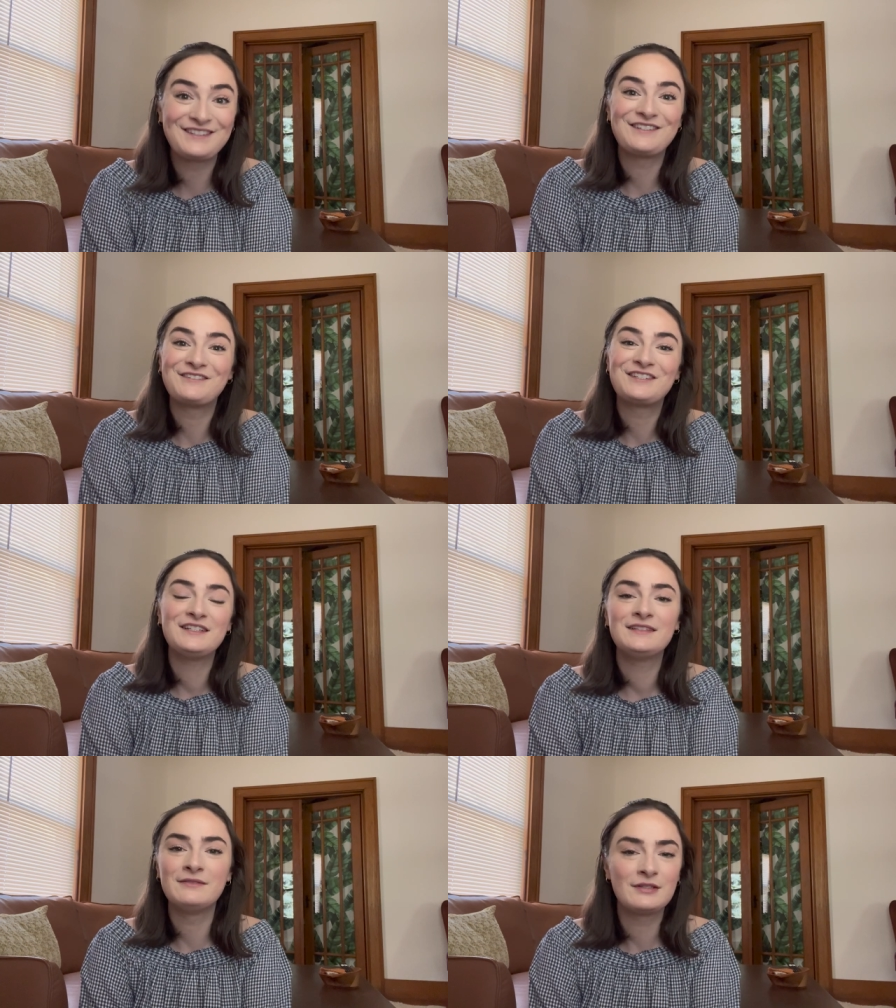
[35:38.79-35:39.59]
So
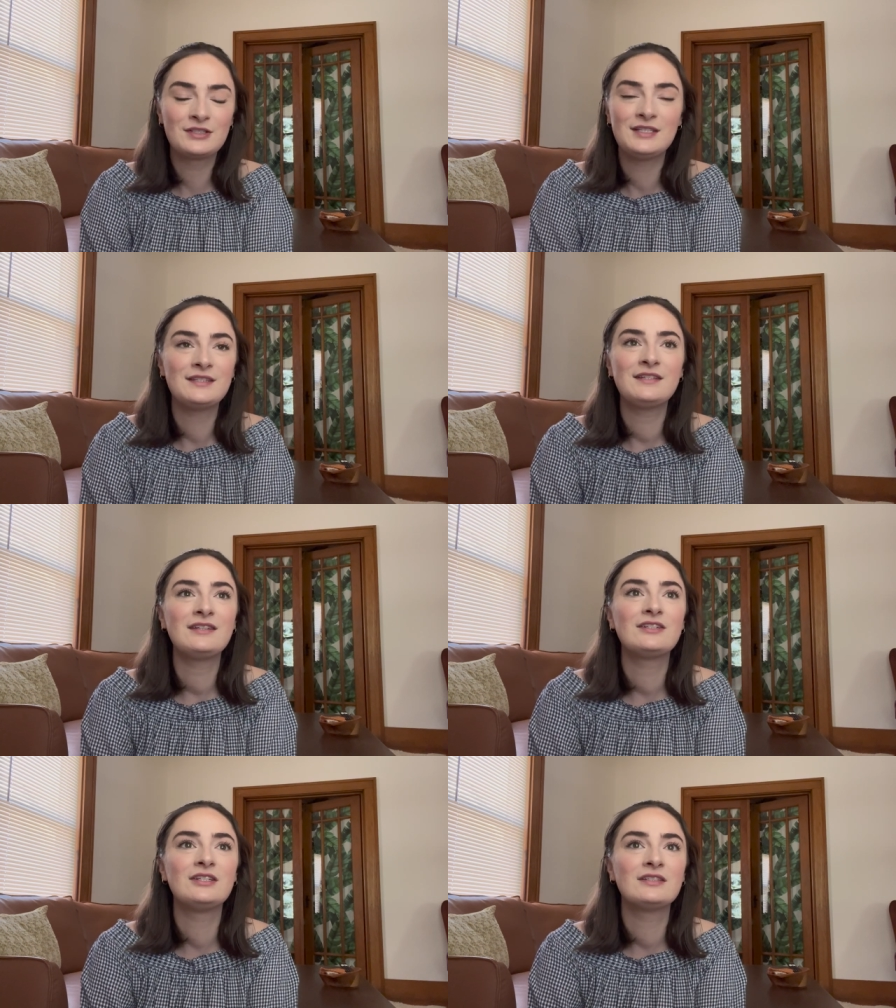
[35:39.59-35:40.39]
she she says
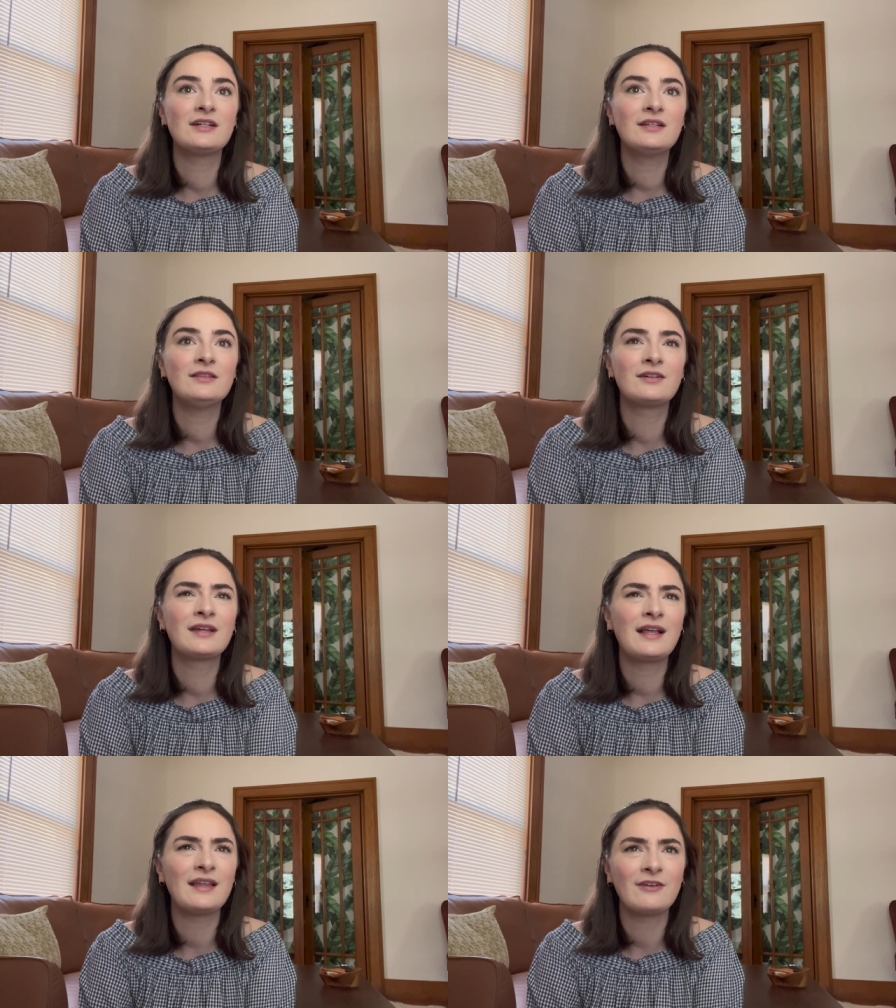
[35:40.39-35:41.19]
that she started learning
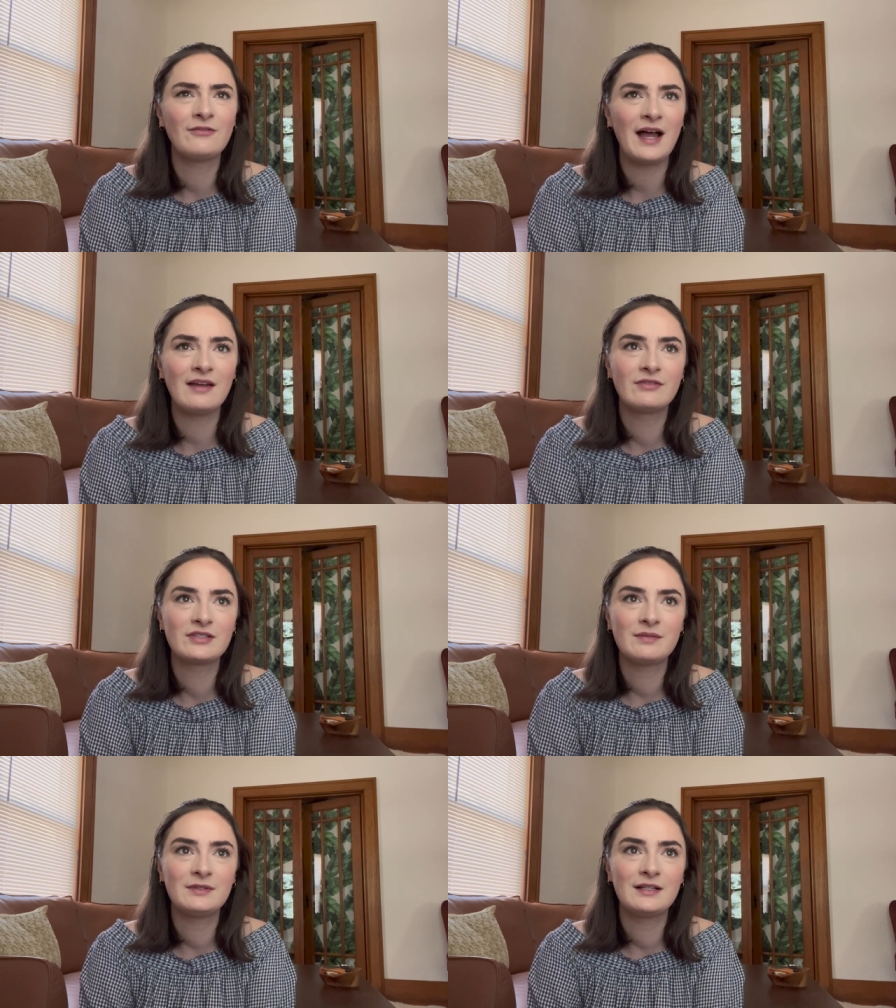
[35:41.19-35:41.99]
at like five or
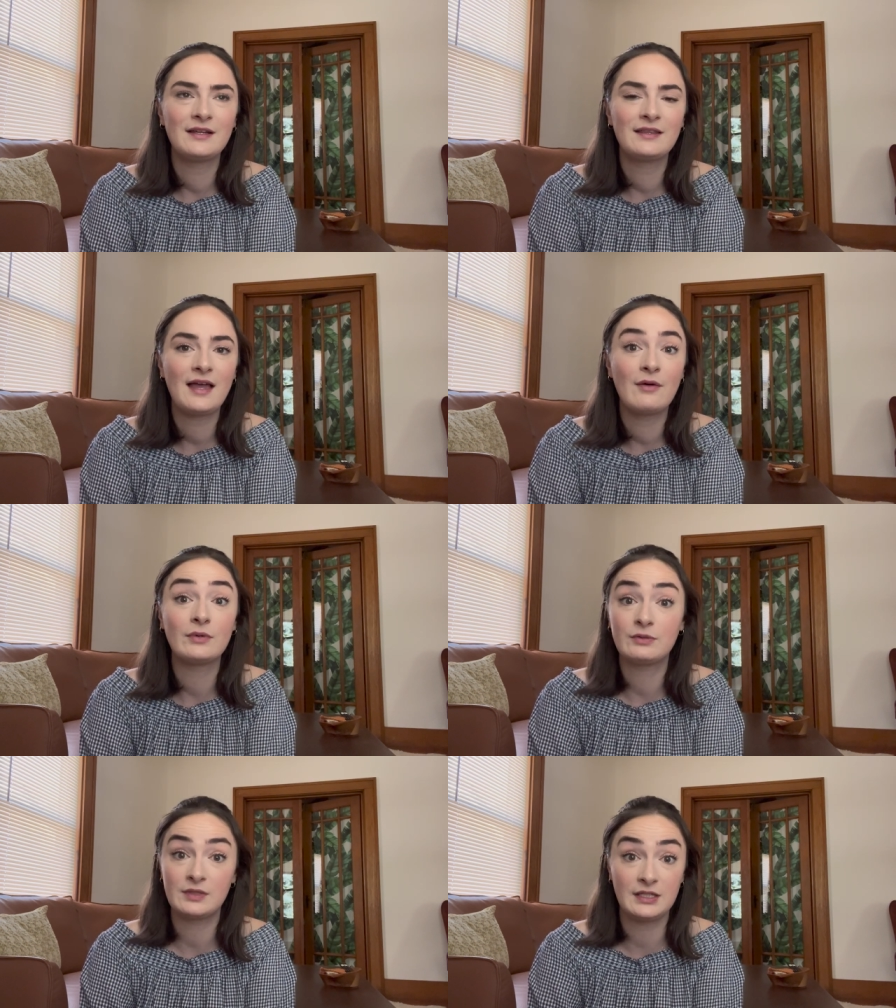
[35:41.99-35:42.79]
something like that,
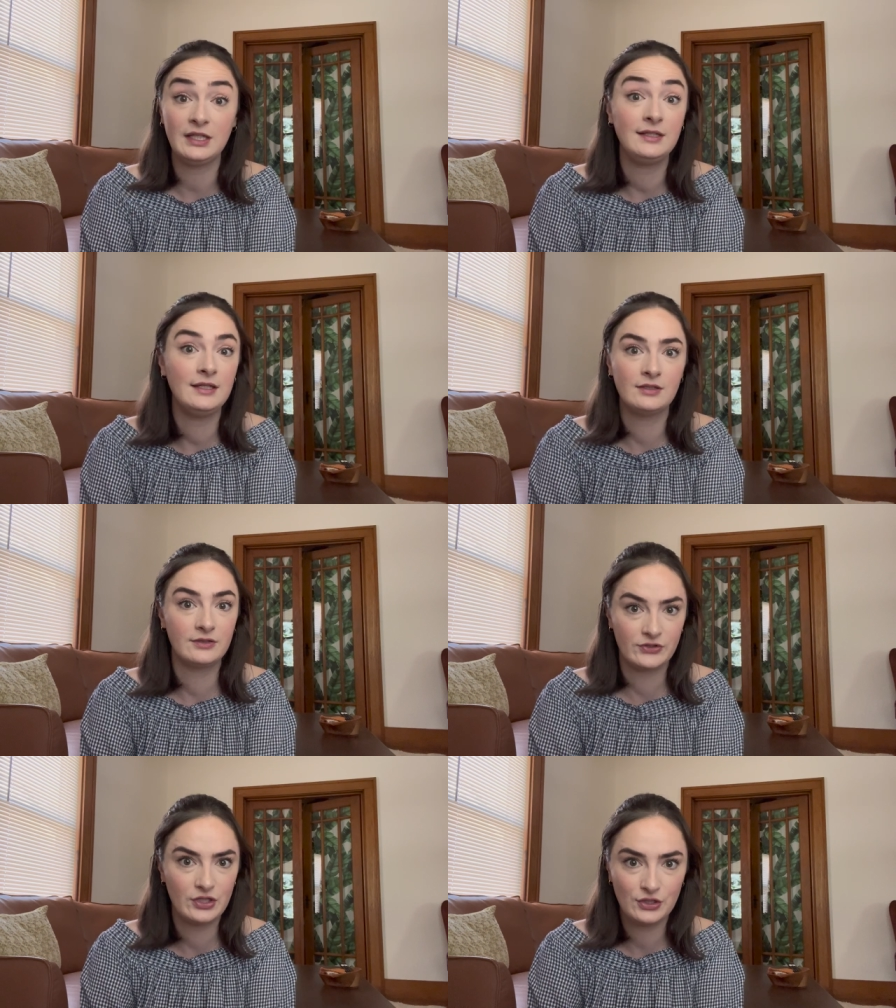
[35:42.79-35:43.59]
which was
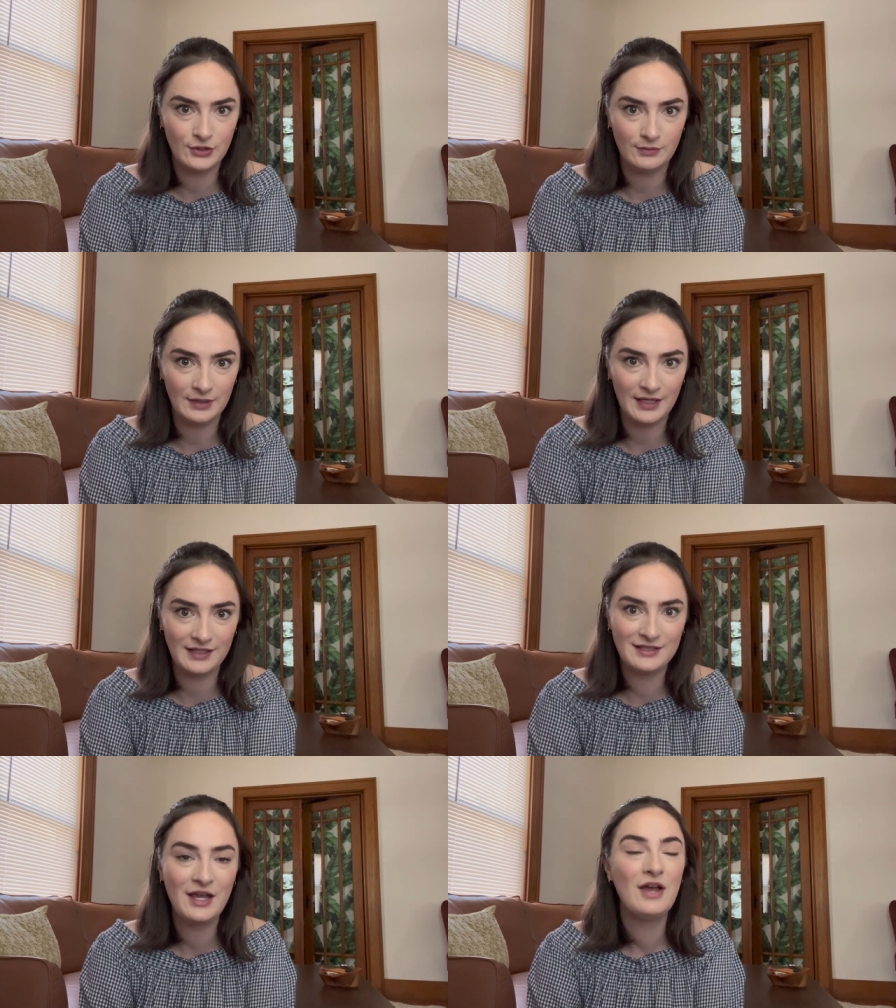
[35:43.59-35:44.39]
years too
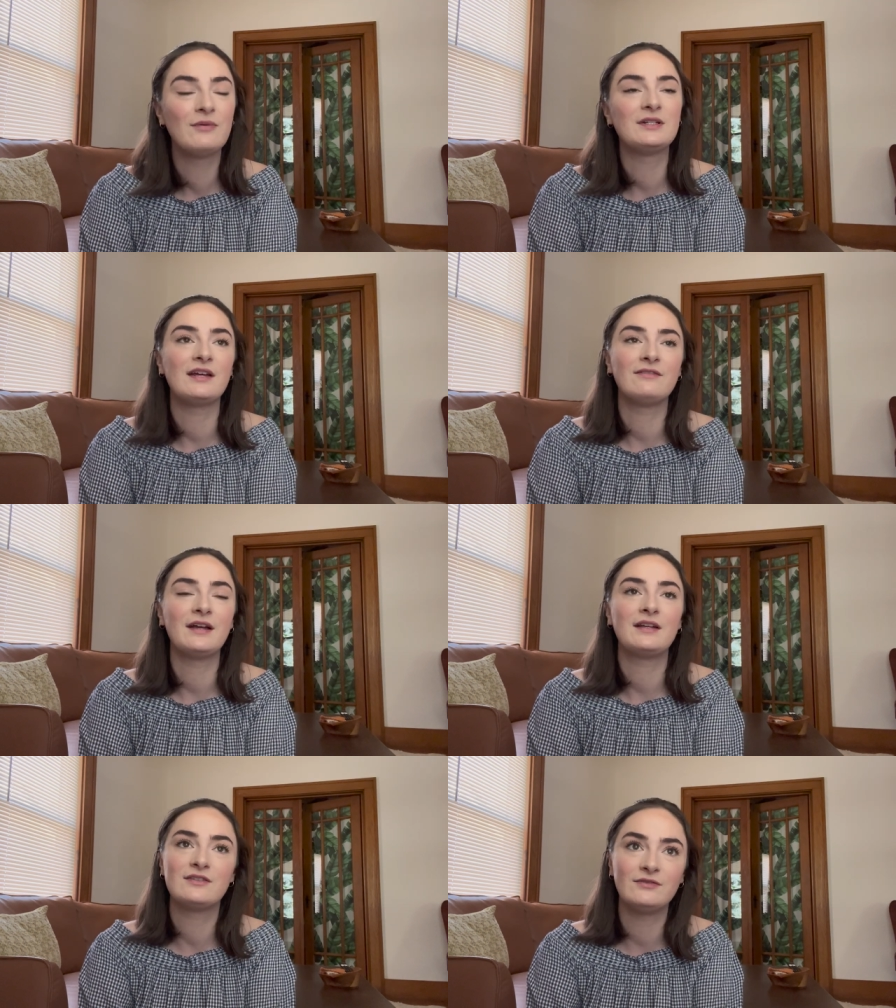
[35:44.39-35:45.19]
late, which I
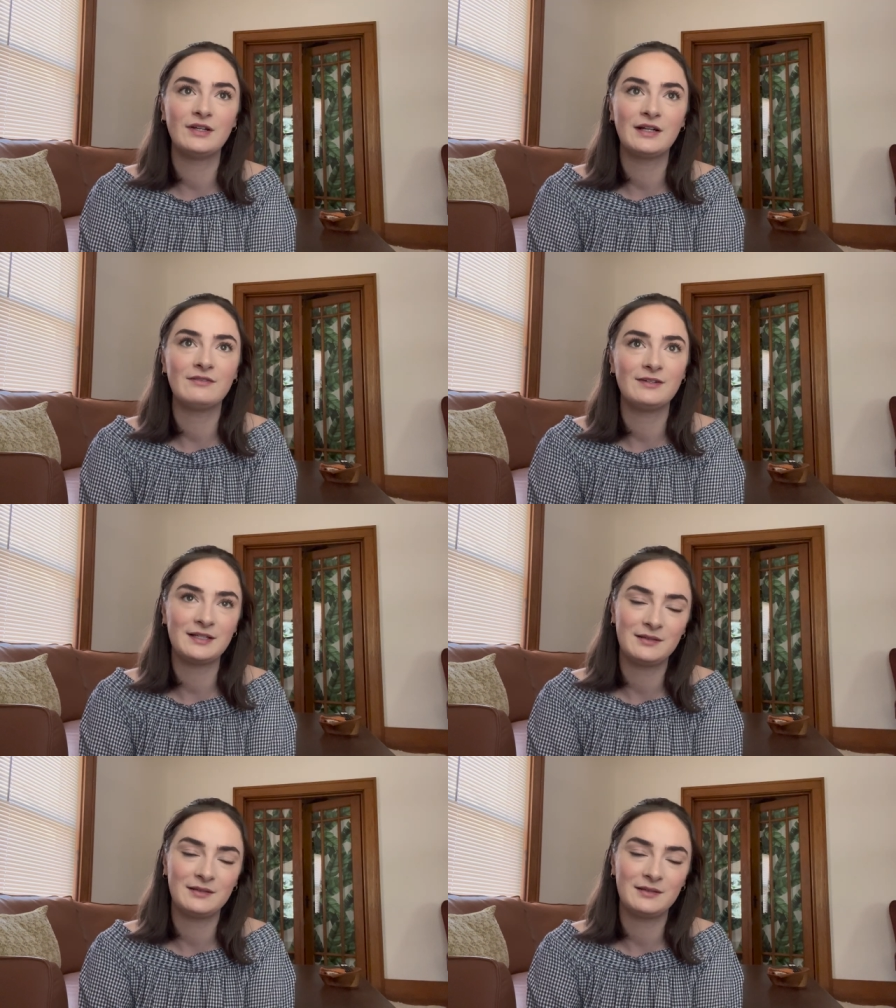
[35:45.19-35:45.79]
find very funny.